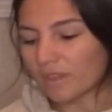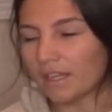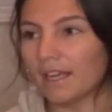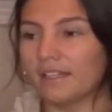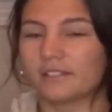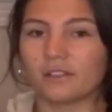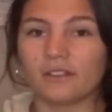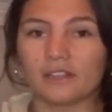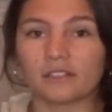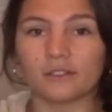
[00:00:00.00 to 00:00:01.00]
And so
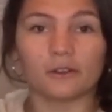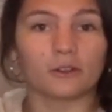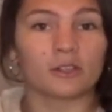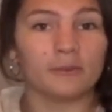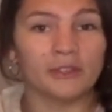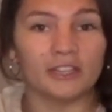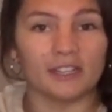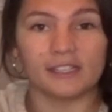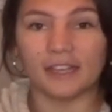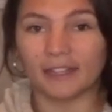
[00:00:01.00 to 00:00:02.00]
there's local
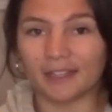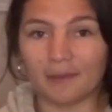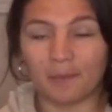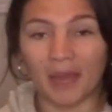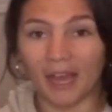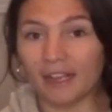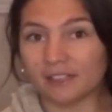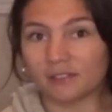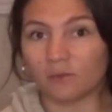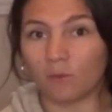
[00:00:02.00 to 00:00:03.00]
communities that get
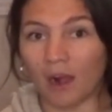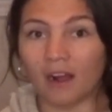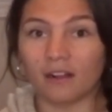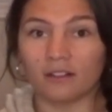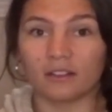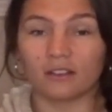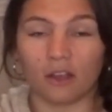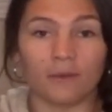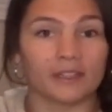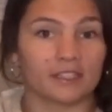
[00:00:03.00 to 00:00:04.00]
passed while
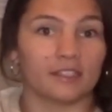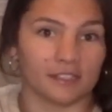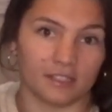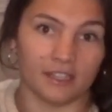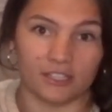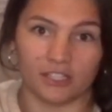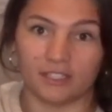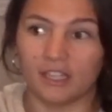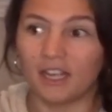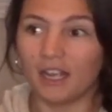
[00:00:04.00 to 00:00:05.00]
going to
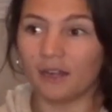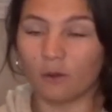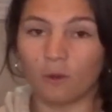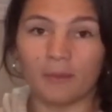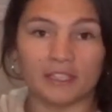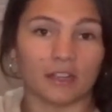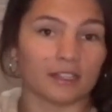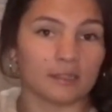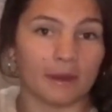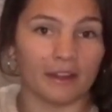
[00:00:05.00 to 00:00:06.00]
destinations. And a woman
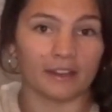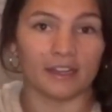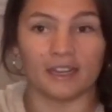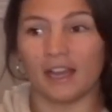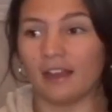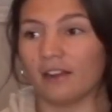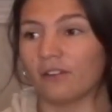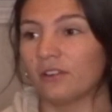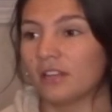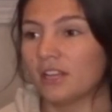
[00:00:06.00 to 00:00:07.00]
talked about it and
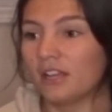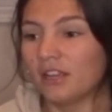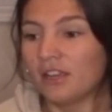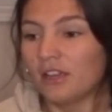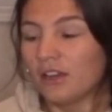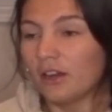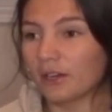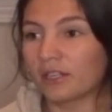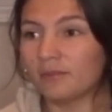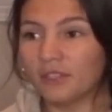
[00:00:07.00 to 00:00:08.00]
how
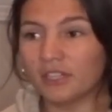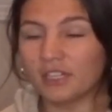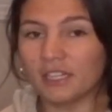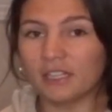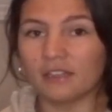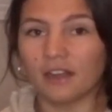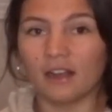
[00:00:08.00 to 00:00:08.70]
her community